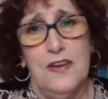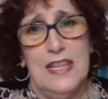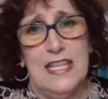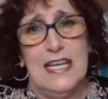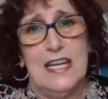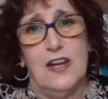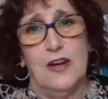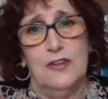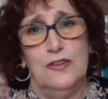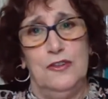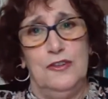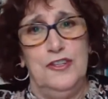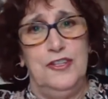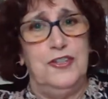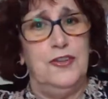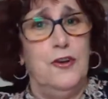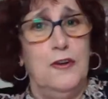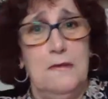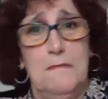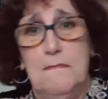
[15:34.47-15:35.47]
They're going to
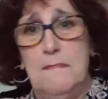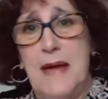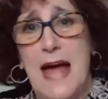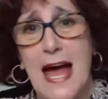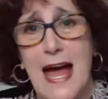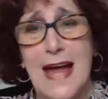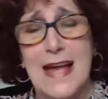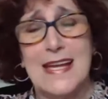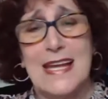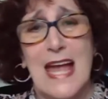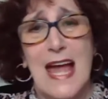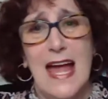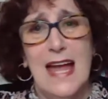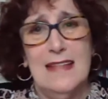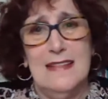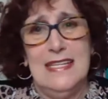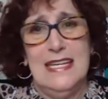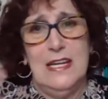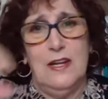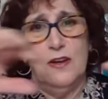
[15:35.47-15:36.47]
turn back,
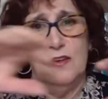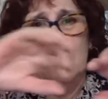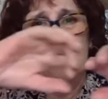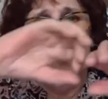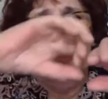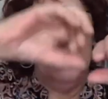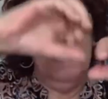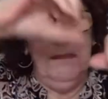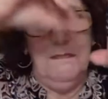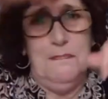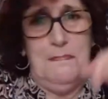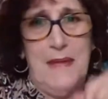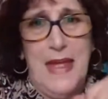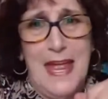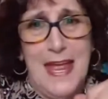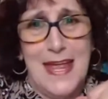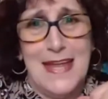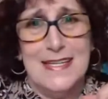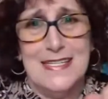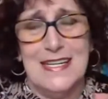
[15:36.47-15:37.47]
they're going to
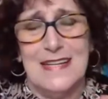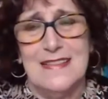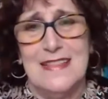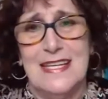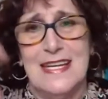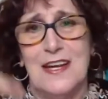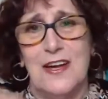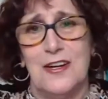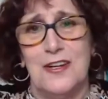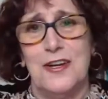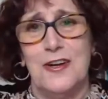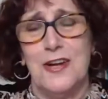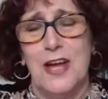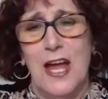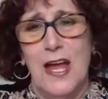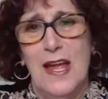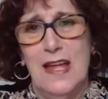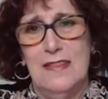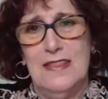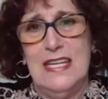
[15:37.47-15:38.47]
repent, and they're going to,
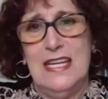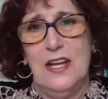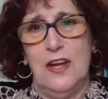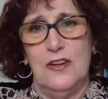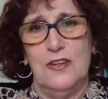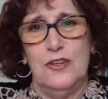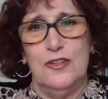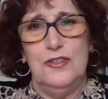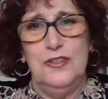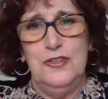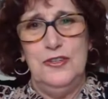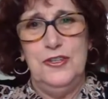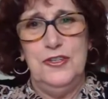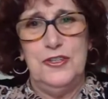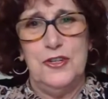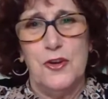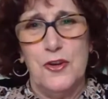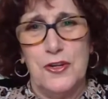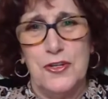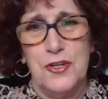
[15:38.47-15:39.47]
they're going to
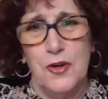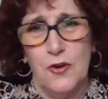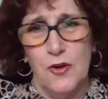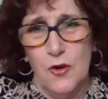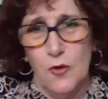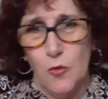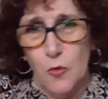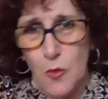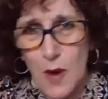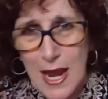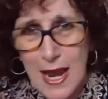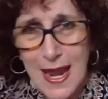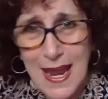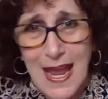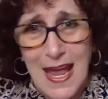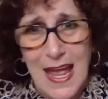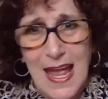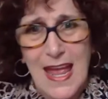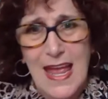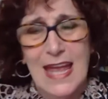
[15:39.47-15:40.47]
turn away
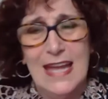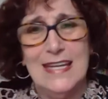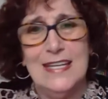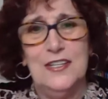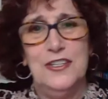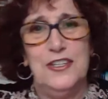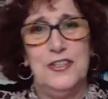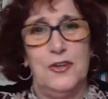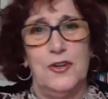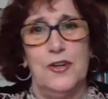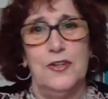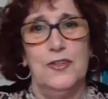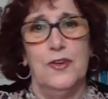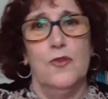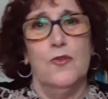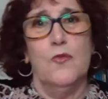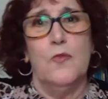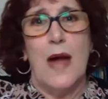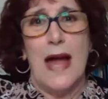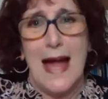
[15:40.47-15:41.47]
and turn
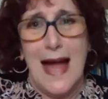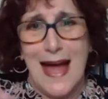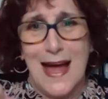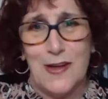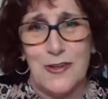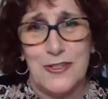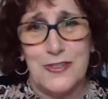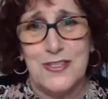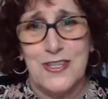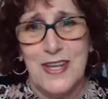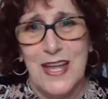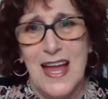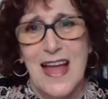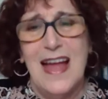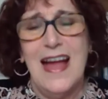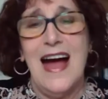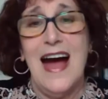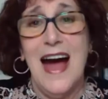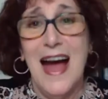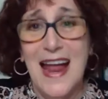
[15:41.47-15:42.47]
around.
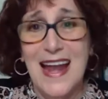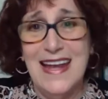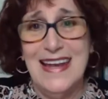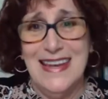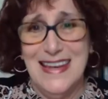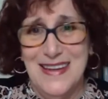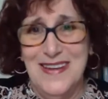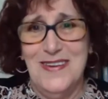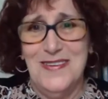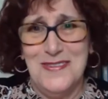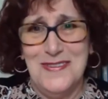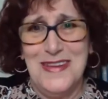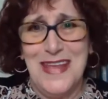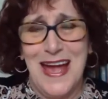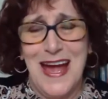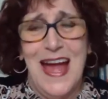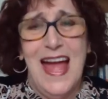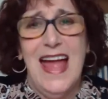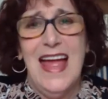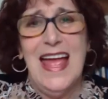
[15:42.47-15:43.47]

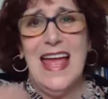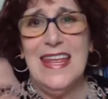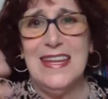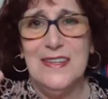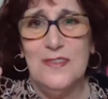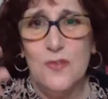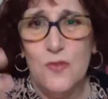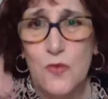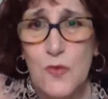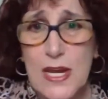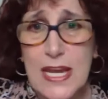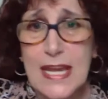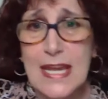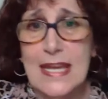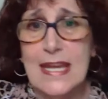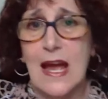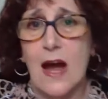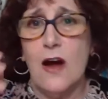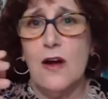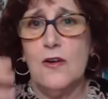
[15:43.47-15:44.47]
Hallelujah. And
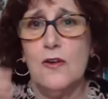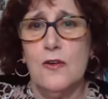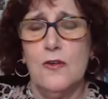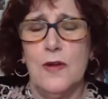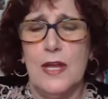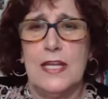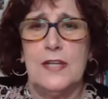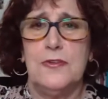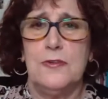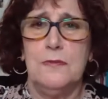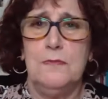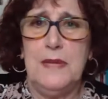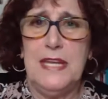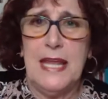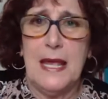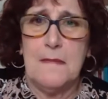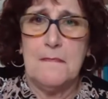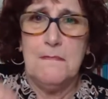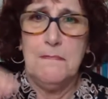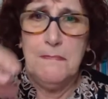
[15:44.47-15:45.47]
we are going to be
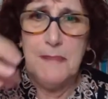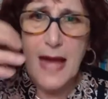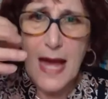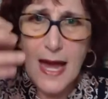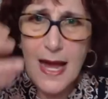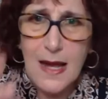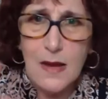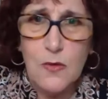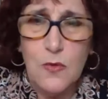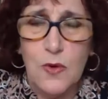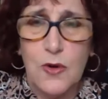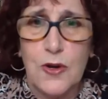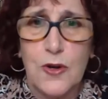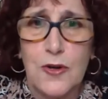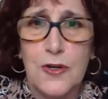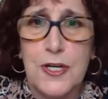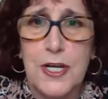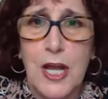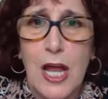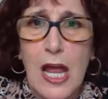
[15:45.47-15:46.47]

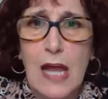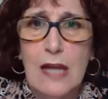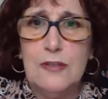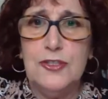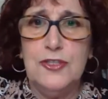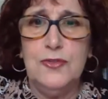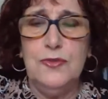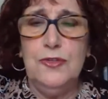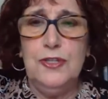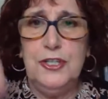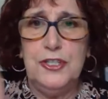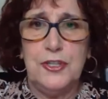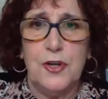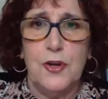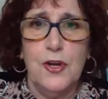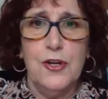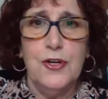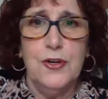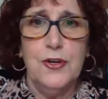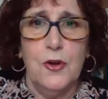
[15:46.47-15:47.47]
empowered to
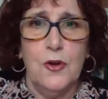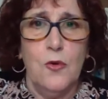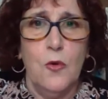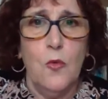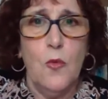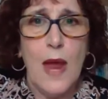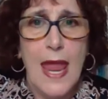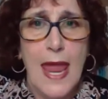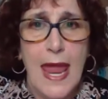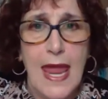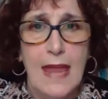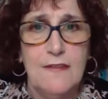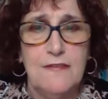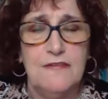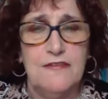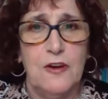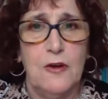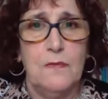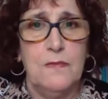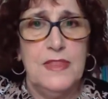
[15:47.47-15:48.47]
turn away
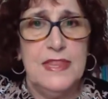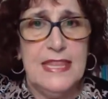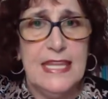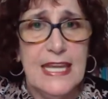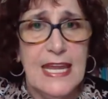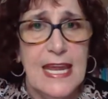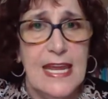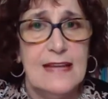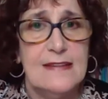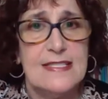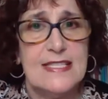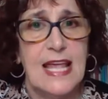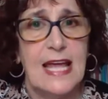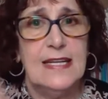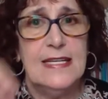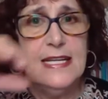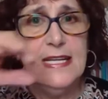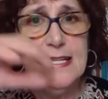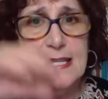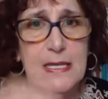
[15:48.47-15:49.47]
from things that are
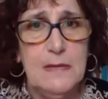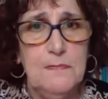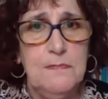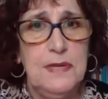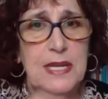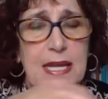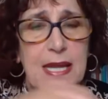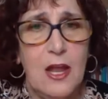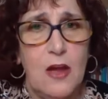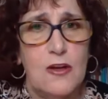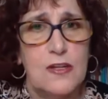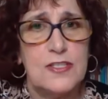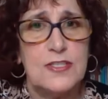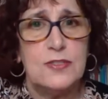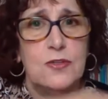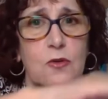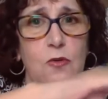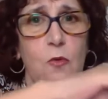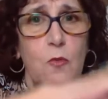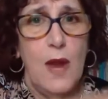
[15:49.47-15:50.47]
keeping us
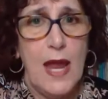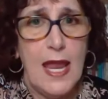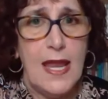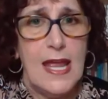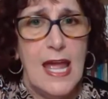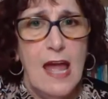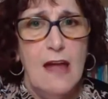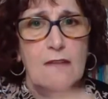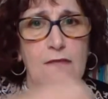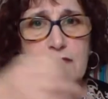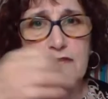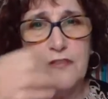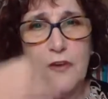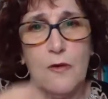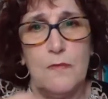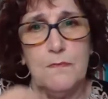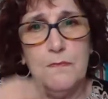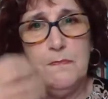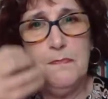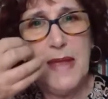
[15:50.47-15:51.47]
away
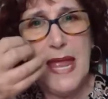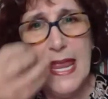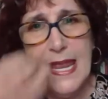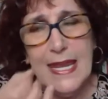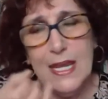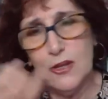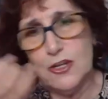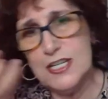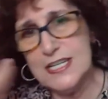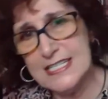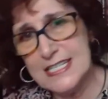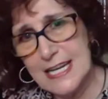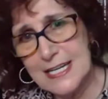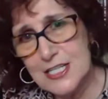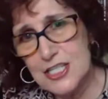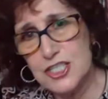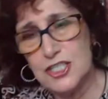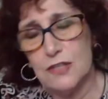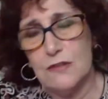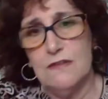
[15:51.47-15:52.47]
from paying
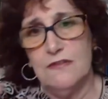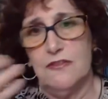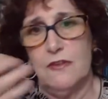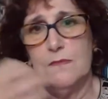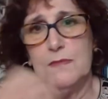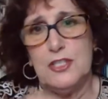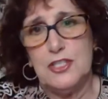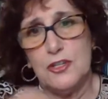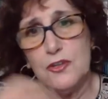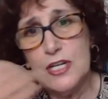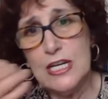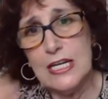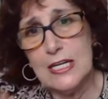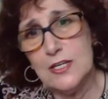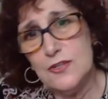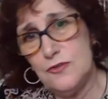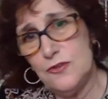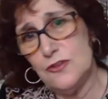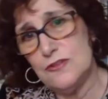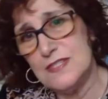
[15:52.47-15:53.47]
attention, from turning
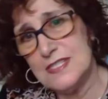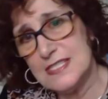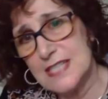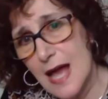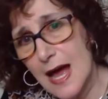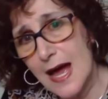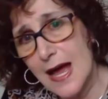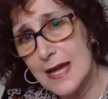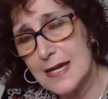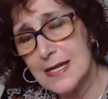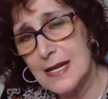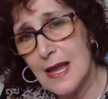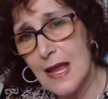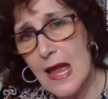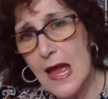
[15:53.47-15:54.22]
to the side.